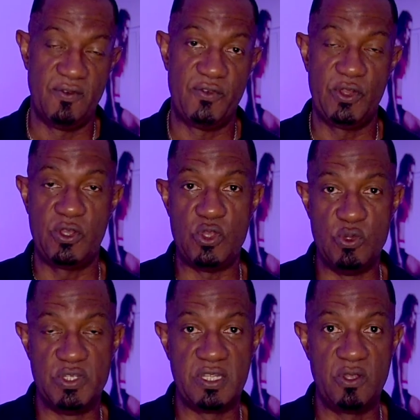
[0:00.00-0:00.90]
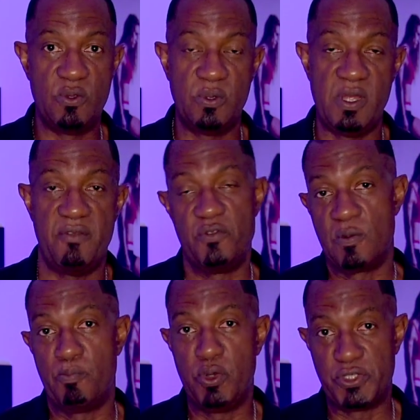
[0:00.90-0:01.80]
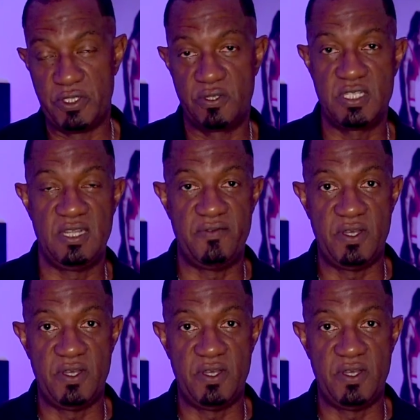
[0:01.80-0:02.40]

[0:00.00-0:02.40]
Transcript: for not using you if you're pushing yourself